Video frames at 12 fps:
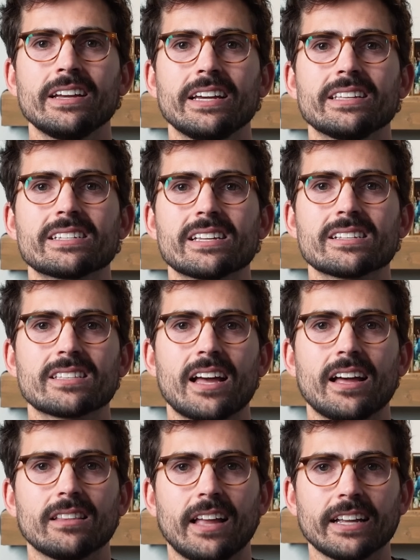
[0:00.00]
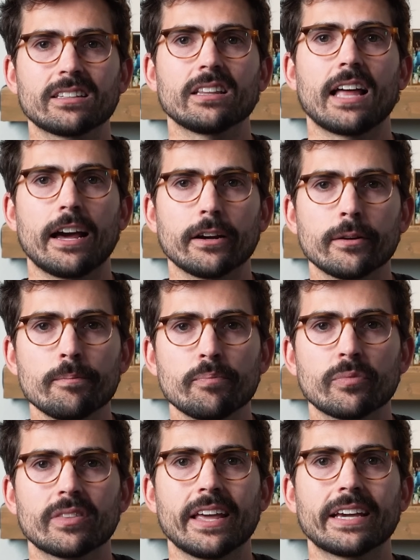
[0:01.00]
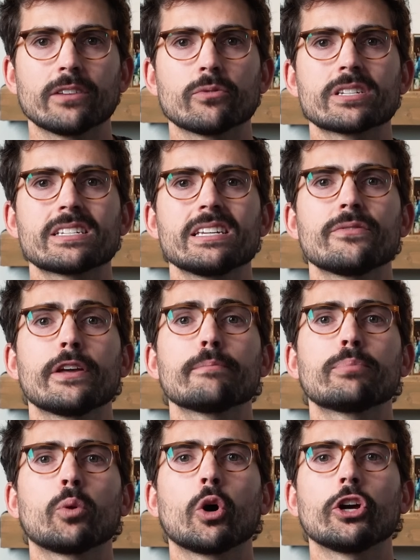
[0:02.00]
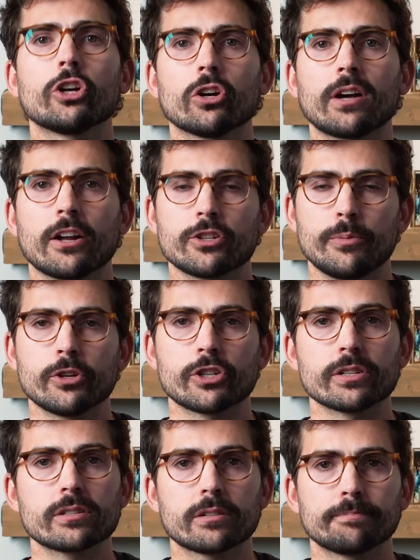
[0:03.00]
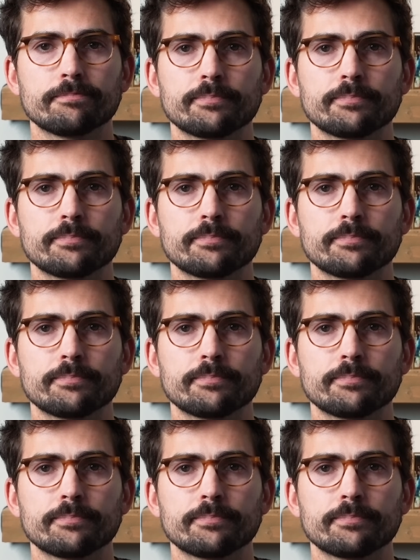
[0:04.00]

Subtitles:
in the sense that, like the latter, they can receive employer contributions.